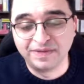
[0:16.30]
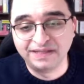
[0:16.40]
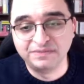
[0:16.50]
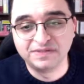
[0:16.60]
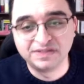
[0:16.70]
my
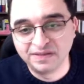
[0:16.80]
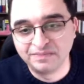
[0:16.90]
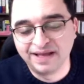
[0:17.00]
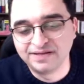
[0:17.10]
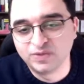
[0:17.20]
name is
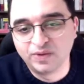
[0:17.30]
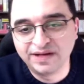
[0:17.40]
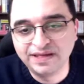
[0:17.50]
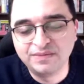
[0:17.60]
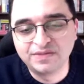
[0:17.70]
Ma'n
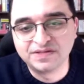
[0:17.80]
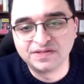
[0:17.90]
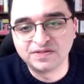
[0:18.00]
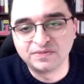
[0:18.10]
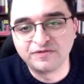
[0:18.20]
Zawati. I'm an
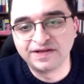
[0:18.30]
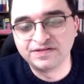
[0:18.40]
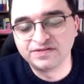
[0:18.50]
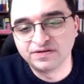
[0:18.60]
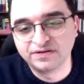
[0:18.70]
assistant
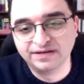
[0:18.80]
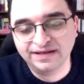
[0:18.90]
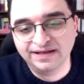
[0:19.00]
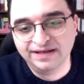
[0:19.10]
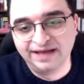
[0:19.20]
professor
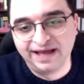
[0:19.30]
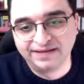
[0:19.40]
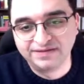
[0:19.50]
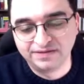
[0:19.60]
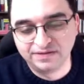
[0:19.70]

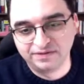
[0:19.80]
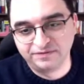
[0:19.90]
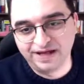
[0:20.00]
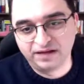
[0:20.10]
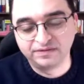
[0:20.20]
at the
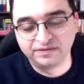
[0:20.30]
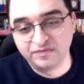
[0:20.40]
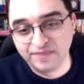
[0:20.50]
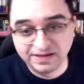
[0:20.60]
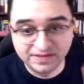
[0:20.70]
Faculty
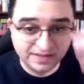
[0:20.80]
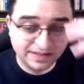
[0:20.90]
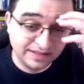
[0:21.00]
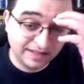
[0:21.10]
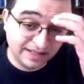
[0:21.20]
of
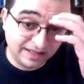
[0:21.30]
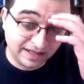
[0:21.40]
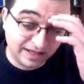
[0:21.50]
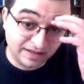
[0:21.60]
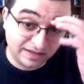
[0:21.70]
Medicine
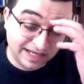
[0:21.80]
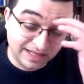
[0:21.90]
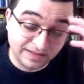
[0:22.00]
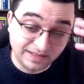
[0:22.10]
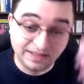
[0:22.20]
uh,
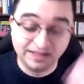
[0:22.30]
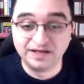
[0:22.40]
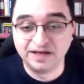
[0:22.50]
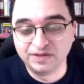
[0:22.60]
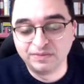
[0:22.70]
in the
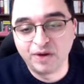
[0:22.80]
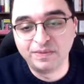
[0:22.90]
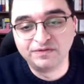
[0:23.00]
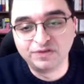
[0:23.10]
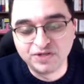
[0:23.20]
uh,
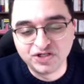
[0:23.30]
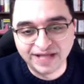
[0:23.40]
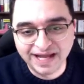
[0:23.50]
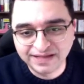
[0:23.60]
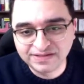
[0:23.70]
Department of Human
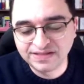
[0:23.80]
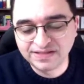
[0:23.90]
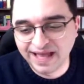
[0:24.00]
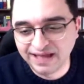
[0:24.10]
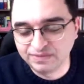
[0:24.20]
Genetics
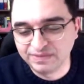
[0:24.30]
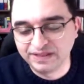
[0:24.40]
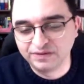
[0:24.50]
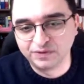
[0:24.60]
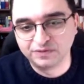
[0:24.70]
at
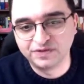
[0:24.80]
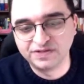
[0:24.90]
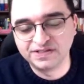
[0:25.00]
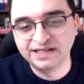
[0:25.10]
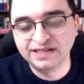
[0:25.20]
McGill
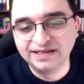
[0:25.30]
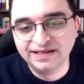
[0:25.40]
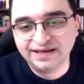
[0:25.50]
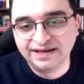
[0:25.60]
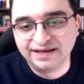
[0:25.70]
University.
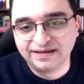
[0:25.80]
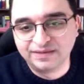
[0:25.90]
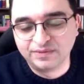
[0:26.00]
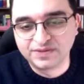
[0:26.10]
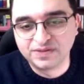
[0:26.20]
And
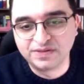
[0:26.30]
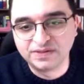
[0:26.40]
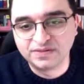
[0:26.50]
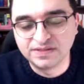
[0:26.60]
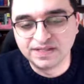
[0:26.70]
I'm also an
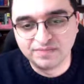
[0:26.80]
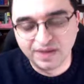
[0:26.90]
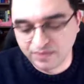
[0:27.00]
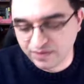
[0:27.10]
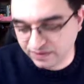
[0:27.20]
associate
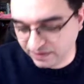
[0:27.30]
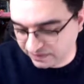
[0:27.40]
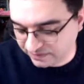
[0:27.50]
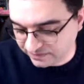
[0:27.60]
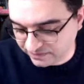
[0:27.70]
member
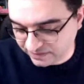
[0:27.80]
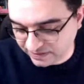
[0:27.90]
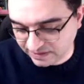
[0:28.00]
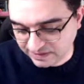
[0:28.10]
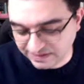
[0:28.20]
of
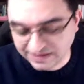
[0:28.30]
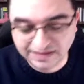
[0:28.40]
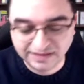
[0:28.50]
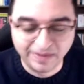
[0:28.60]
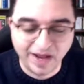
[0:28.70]
uh,
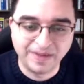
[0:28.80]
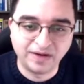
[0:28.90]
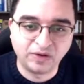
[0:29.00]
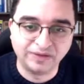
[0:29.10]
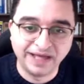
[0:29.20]
the
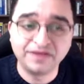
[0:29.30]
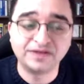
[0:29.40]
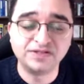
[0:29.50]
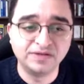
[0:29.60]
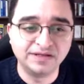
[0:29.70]
Biomedical
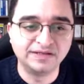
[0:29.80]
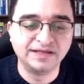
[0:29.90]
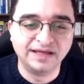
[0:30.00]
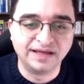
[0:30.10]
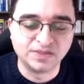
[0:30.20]
Ethics Unit,
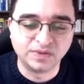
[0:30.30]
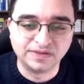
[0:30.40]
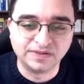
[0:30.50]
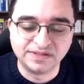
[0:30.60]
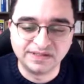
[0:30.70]
as well
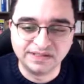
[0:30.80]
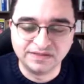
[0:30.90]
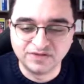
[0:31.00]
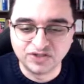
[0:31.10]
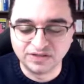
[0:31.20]
as the
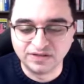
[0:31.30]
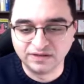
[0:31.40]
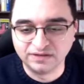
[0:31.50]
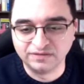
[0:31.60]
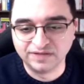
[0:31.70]
Division
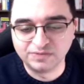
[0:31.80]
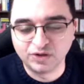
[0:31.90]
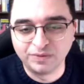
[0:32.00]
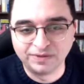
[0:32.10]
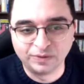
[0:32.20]
of
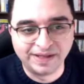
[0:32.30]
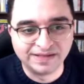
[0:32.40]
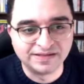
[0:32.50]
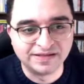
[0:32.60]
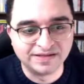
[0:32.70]
Experimental
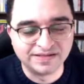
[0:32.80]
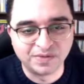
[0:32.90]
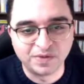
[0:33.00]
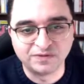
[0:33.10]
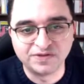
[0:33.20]
Medicine in the
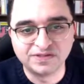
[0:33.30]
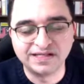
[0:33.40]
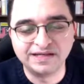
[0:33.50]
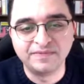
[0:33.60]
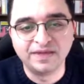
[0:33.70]
same
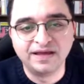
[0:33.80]
university.